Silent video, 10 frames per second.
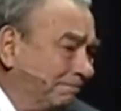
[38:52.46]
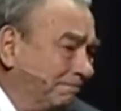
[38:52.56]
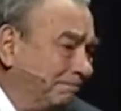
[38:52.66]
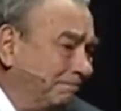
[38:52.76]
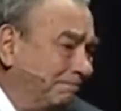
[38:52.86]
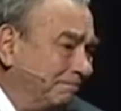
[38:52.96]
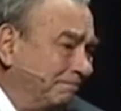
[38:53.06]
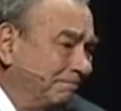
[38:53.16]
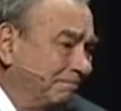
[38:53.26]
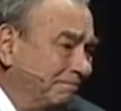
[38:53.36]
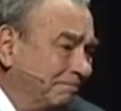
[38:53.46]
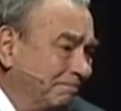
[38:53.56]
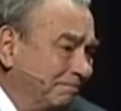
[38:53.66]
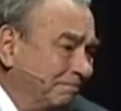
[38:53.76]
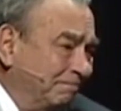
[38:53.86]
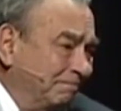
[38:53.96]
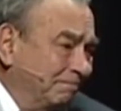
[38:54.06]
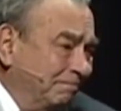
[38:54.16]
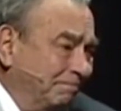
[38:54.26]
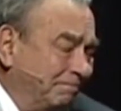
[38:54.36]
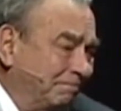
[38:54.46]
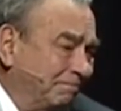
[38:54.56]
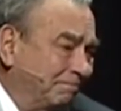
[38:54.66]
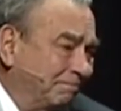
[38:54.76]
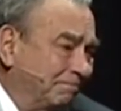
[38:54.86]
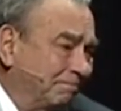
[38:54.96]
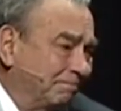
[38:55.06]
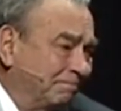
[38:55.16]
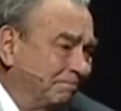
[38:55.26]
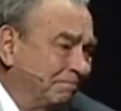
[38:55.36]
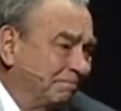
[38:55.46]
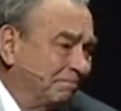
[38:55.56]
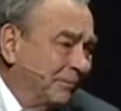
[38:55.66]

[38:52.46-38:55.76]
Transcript: Nothing is said.